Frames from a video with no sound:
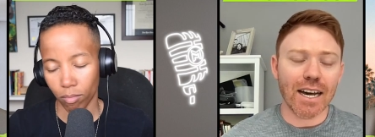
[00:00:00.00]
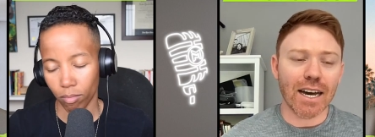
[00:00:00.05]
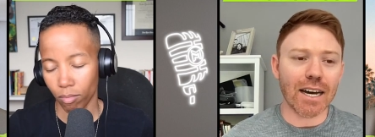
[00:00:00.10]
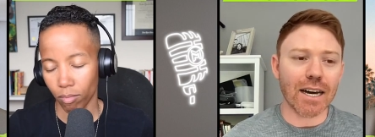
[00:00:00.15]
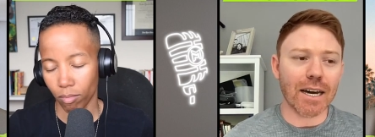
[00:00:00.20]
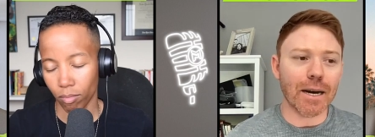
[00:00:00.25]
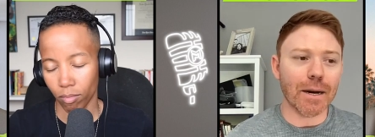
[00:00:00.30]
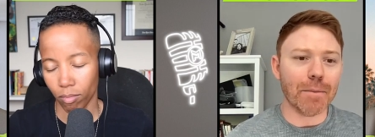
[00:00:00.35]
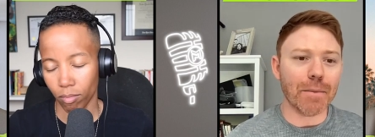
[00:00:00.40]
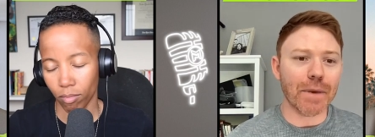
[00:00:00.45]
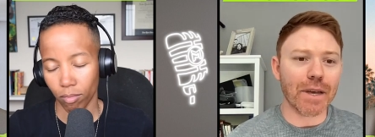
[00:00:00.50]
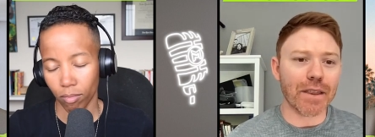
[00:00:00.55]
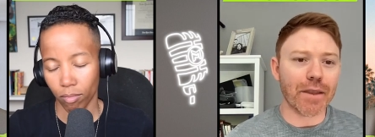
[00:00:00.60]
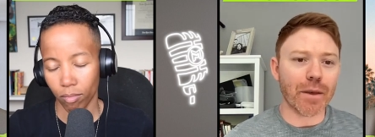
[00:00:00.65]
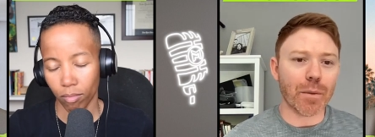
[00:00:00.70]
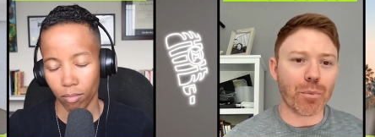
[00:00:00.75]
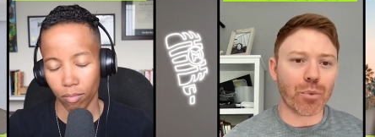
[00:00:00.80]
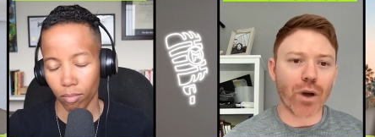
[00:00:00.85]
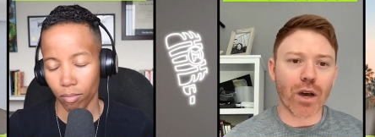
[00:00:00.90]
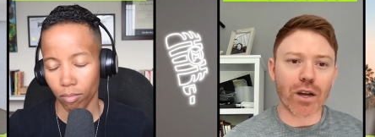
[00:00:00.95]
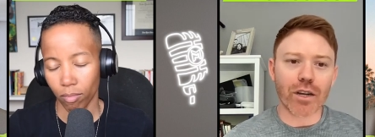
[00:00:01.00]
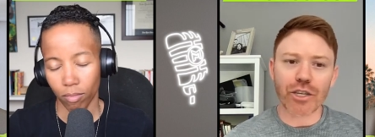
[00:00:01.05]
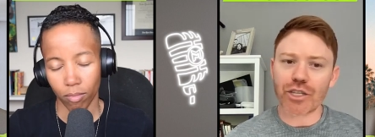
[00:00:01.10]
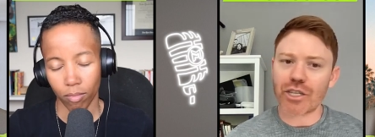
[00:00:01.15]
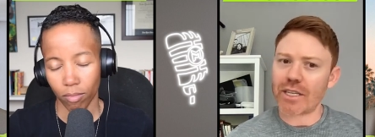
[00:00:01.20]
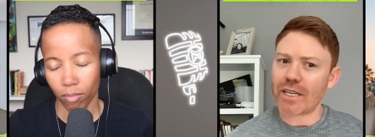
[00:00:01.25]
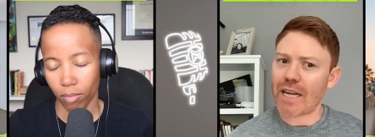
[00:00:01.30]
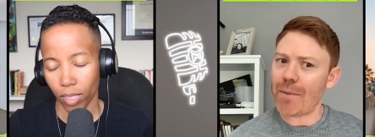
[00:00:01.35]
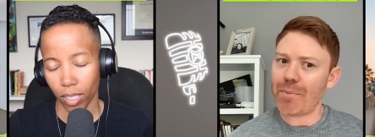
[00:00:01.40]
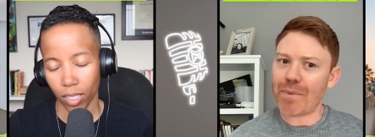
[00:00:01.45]
Speaker 1: Um, the product should
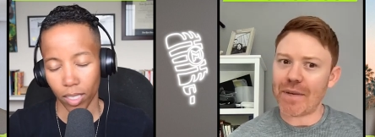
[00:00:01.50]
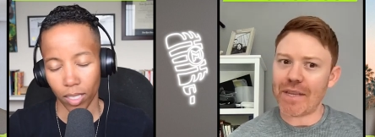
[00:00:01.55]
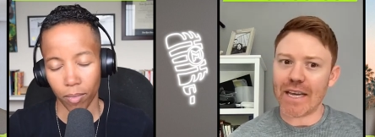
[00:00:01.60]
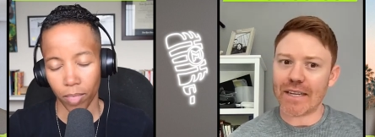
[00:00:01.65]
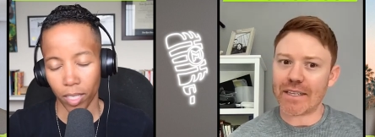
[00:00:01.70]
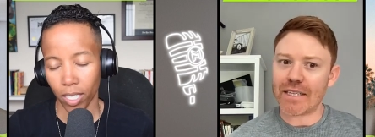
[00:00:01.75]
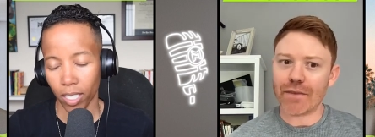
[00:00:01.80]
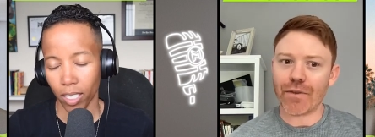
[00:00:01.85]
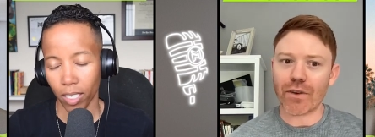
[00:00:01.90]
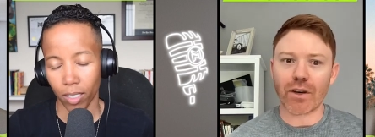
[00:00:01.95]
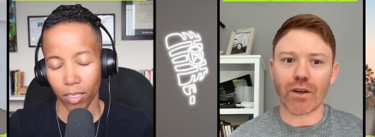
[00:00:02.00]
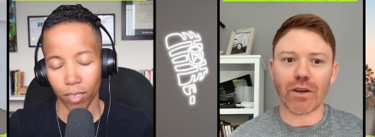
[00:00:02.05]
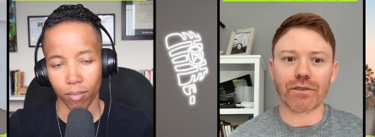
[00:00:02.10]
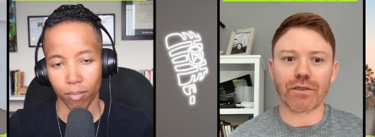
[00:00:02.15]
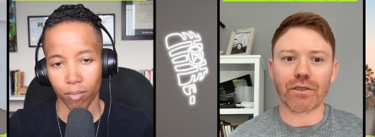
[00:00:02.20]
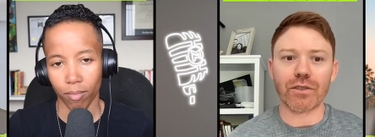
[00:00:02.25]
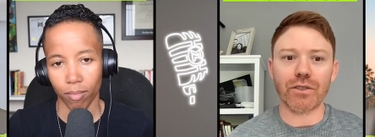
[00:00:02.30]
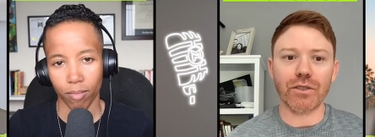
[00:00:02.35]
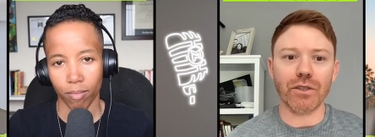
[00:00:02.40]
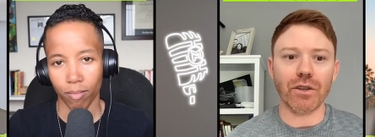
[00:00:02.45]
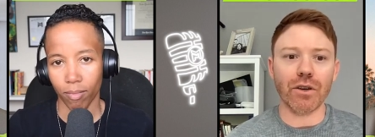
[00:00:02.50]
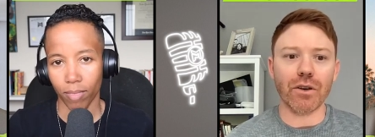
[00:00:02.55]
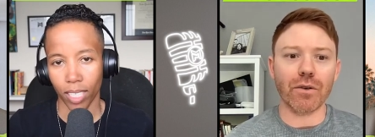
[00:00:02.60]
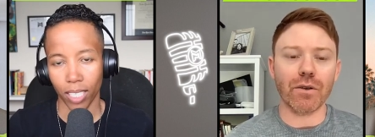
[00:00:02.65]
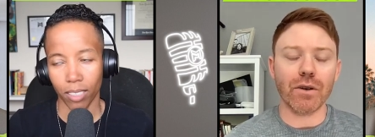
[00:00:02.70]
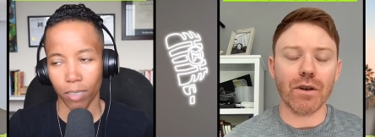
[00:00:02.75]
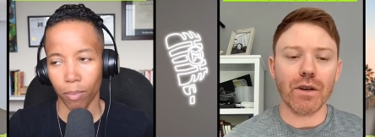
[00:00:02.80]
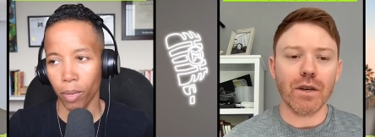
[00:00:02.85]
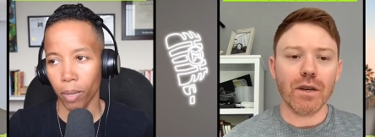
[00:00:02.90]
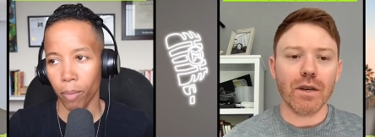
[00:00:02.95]
not be that
Speaker 2: difficult no. to do.
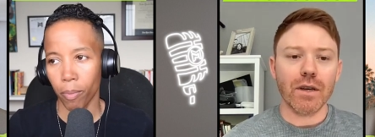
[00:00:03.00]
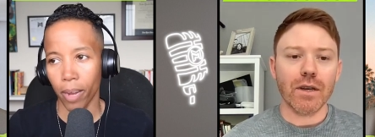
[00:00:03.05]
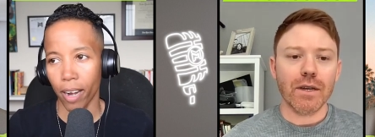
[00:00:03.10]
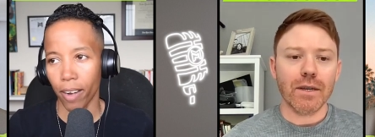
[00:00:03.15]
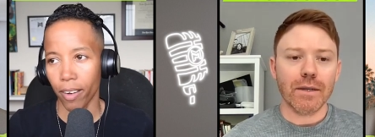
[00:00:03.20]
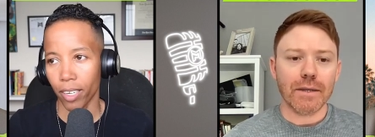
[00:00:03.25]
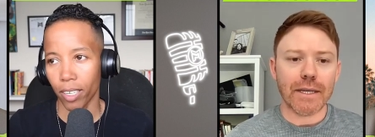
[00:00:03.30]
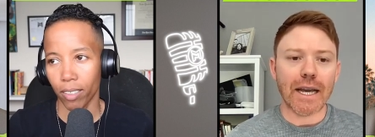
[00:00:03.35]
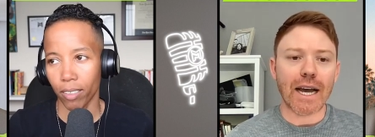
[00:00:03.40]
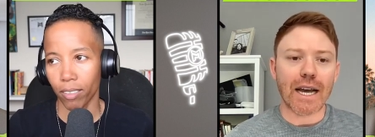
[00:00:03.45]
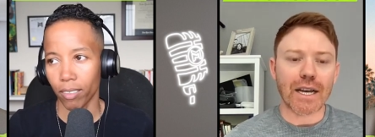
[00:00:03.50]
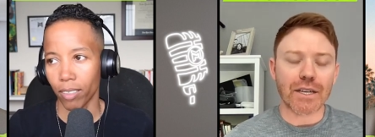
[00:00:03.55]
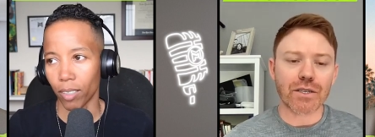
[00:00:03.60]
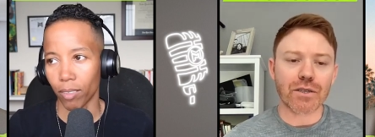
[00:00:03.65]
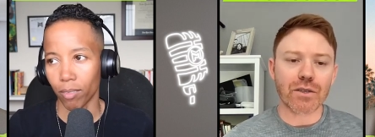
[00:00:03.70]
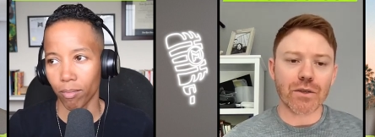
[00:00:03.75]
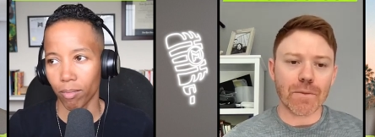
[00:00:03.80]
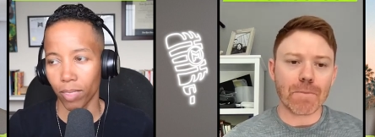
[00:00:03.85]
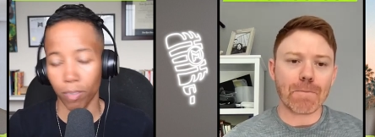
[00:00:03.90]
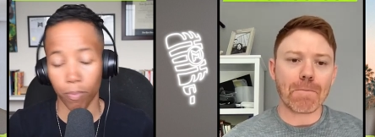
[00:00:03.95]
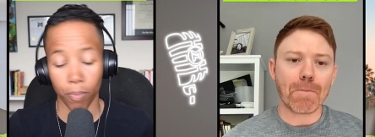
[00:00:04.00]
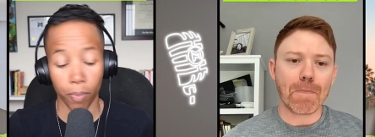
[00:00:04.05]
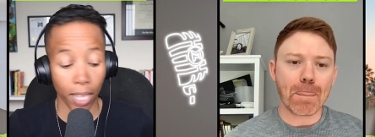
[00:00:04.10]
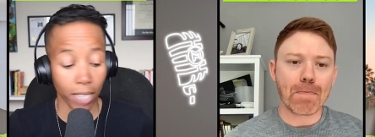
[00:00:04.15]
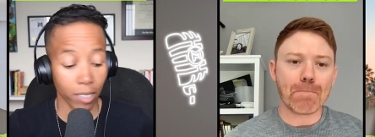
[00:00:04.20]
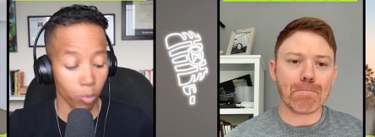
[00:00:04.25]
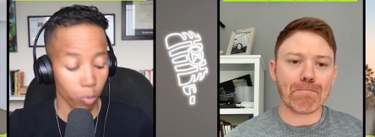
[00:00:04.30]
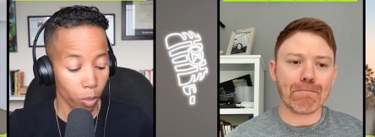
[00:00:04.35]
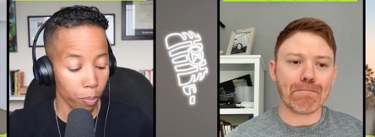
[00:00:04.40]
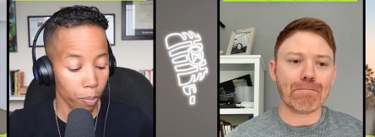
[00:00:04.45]
That's a big barrier. Yes. No,
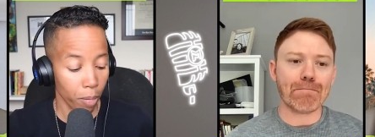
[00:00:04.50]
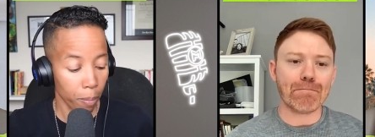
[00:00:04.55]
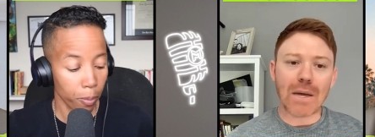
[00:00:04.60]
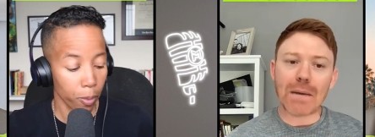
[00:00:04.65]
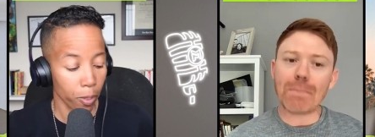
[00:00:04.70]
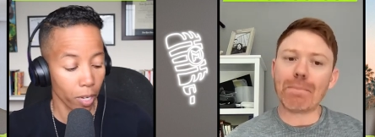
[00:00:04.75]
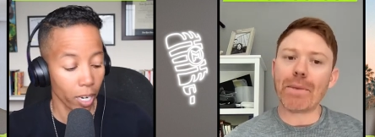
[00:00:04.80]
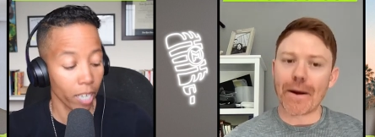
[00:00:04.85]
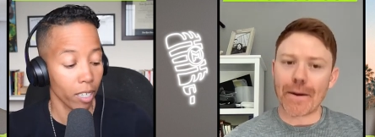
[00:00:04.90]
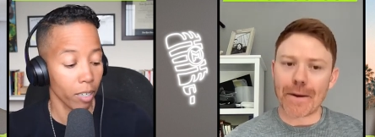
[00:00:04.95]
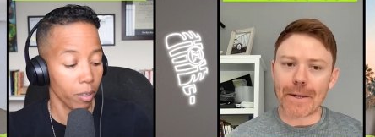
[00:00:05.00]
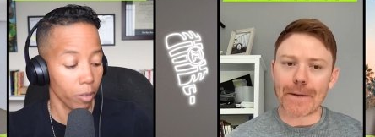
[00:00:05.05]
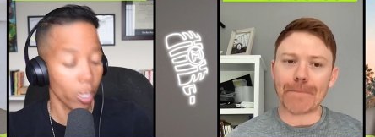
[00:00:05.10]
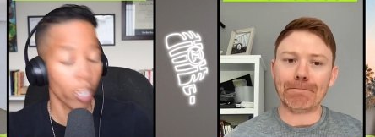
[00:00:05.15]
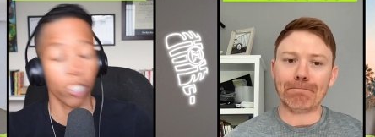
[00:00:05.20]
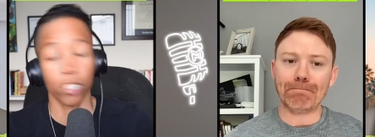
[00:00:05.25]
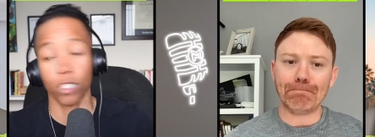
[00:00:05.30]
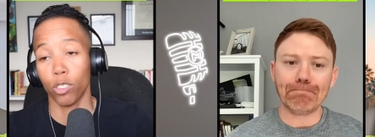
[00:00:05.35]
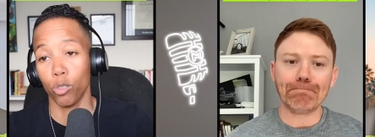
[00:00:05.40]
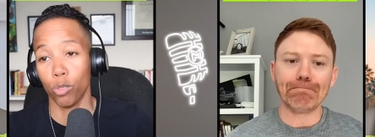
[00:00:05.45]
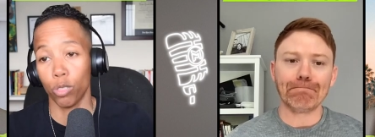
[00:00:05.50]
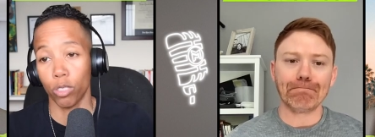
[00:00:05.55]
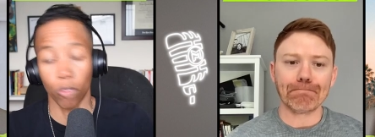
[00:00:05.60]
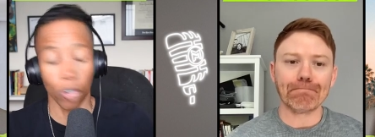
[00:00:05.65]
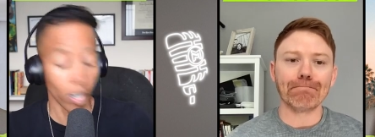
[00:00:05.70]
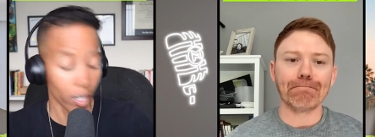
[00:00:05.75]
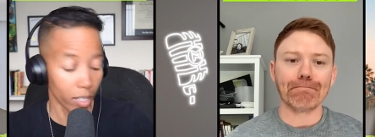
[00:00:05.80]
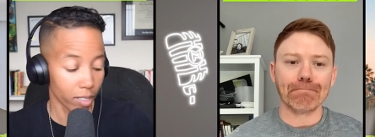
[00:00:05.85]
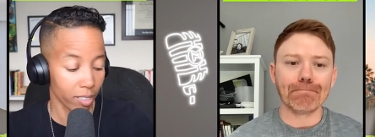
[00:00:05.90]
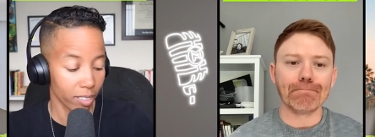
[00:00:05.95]
that's what big people barrier. are going to actually use it
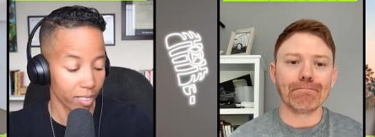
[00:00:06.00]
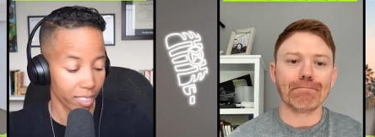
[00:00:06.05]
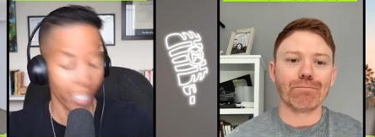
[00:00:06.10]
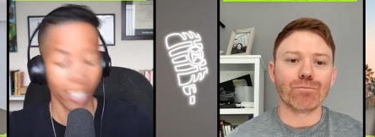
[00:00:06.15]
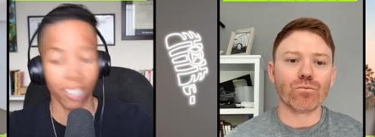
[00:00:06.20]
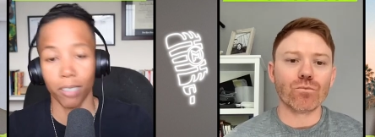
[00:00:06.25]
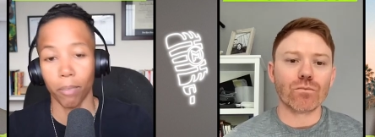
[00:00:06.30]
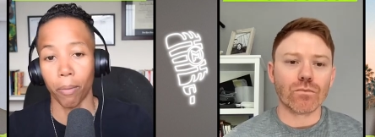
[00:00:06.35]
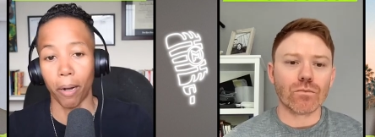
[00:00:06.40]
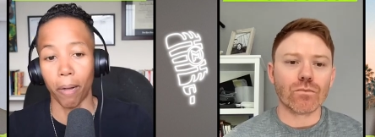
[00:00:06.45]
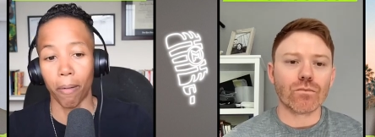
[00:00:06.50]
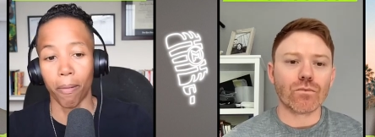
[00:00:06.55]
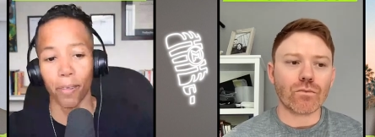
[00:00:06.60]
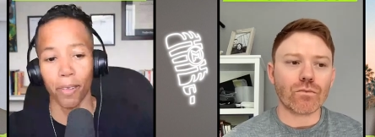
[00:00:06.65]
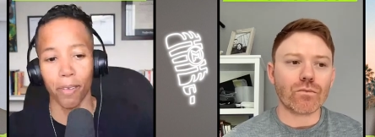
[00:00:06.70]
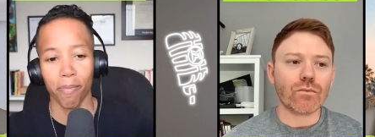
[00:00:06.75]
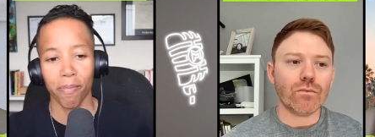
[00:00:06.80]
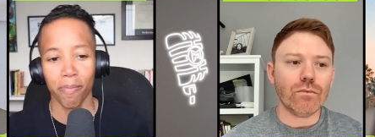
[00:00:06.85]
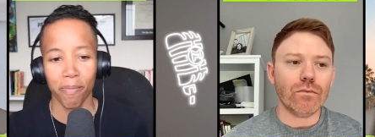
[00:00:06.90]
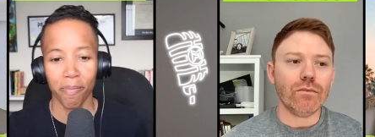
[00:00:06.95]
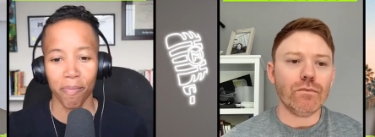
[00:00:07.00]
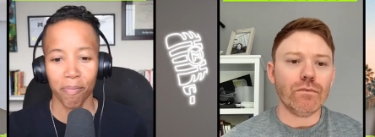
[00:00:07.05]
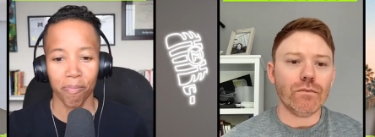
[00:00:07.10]
wrong. That's the problem.